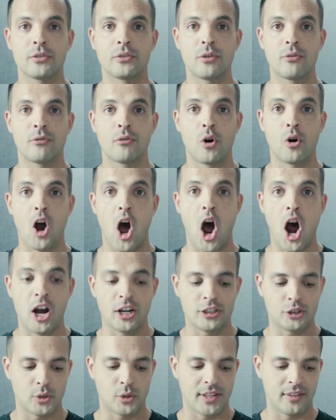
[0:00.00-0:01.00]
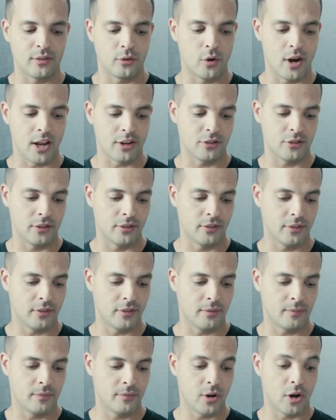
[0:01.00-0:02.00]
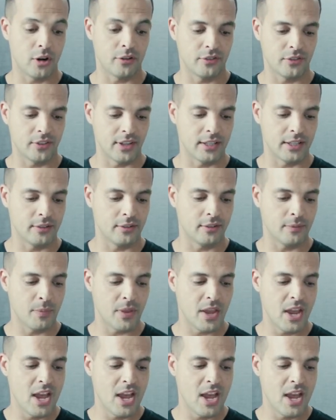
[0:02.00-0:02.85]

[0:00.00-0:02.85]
for our transgressions, our sins.